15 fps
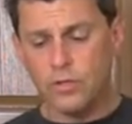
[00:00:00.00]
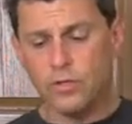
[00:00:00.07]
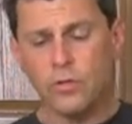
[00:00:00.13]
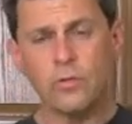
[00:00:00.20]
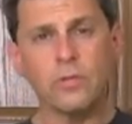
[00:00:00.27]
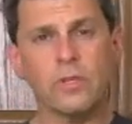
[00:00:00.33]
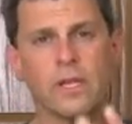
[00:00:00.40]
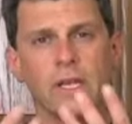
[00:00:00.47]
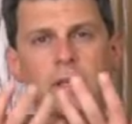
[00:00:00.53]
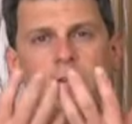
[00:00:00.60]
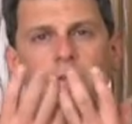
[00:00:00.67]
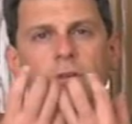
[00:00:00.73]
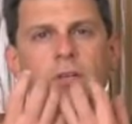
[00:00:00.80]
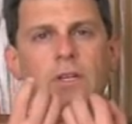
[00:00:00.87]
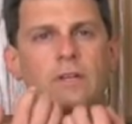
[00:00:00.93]
juice
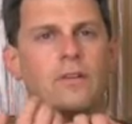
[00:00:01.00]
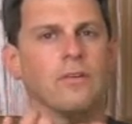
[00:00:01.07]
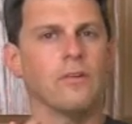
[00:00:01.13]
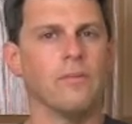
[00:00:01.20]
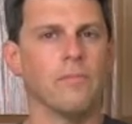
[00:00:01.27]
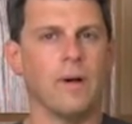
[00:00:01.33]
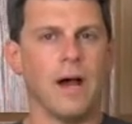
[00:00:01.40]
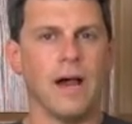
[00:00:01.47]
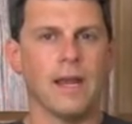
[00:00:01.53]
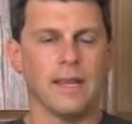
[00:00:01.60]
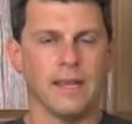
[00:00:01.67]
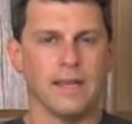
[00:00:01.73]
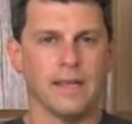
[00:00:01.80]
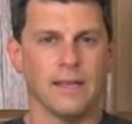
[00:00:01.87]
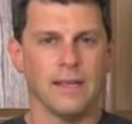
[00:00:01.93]
enters into your body.